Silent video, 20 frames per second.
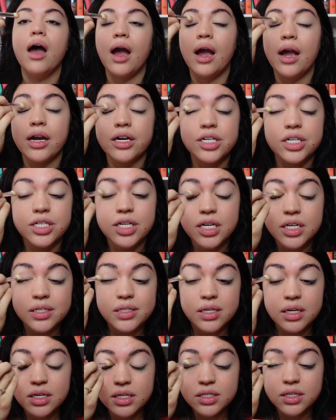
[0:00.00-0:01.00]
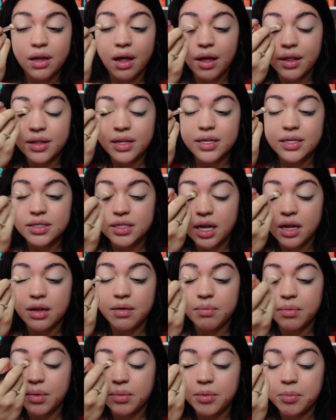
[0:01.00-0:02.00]
I actually just saw this
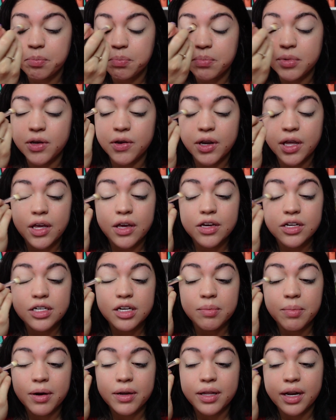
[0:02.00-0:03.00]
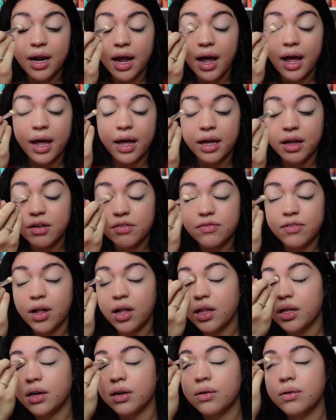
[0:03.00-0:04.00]
beauty YouTuber that I
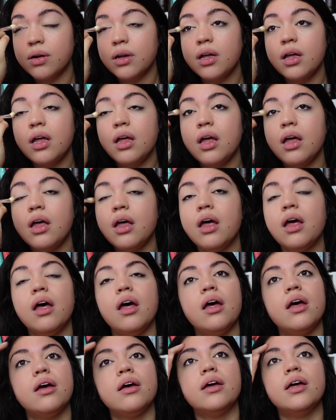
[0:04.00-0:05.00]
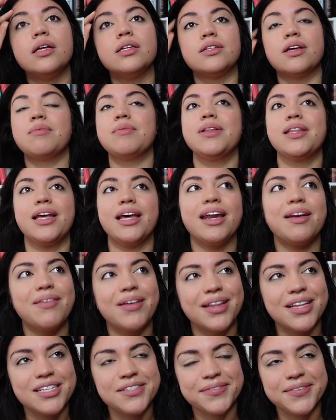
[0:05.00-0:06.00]
follow. So I've been thinking
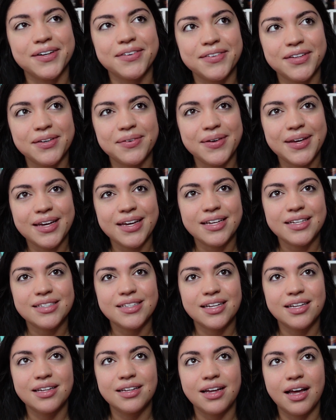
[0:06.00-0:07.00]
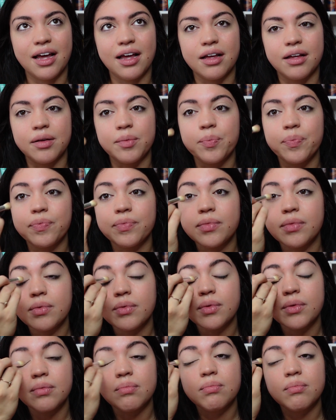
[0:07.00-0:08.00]
about this for a few weeks. Of
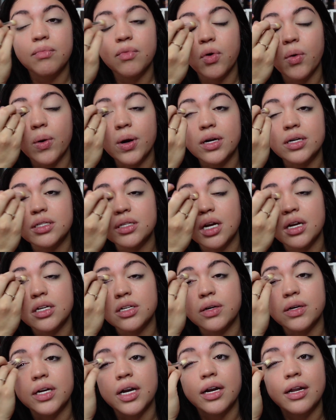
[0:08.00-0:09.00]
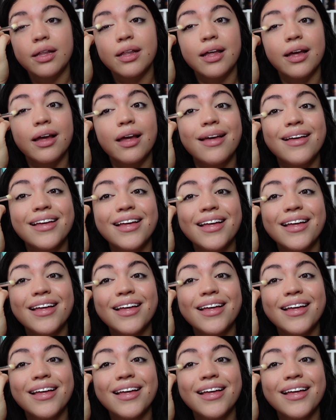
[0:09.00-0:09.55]
course, not doing anything.